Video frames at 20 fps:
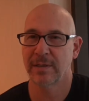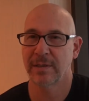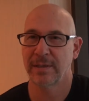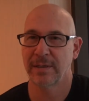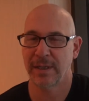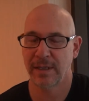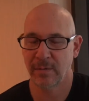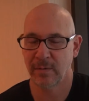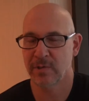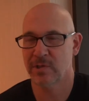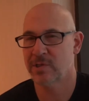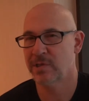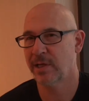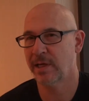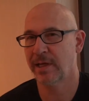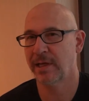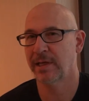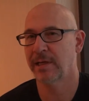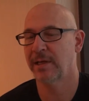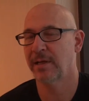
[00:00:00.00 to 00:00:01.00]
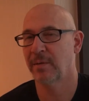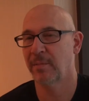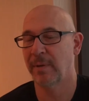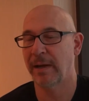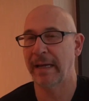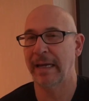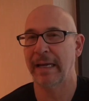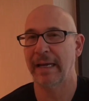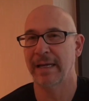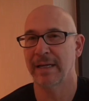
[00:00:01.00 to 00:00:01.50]
Oh they were singing in a
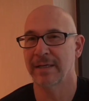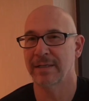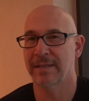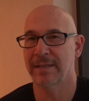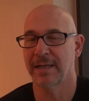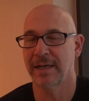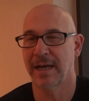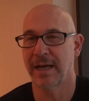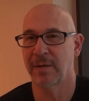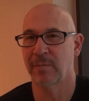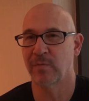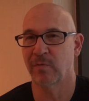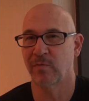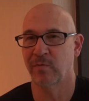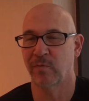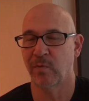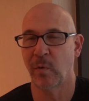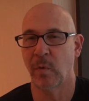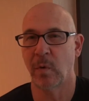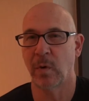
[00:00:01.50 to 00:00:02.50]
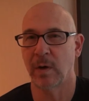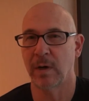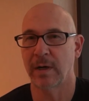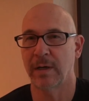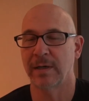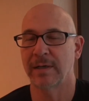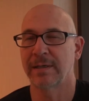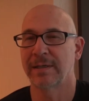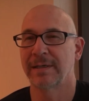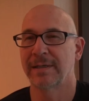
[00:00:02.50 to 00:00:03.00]
band the night
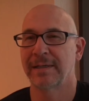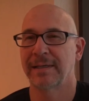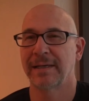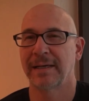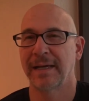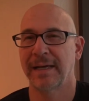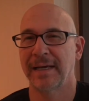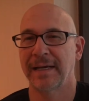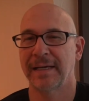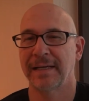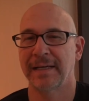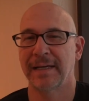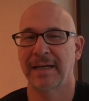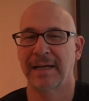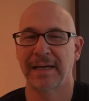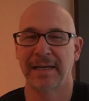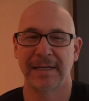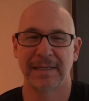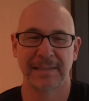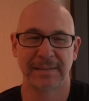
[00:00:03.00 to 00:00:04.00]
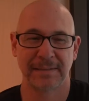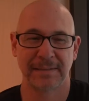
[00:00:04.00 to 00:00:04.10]
before, and uh,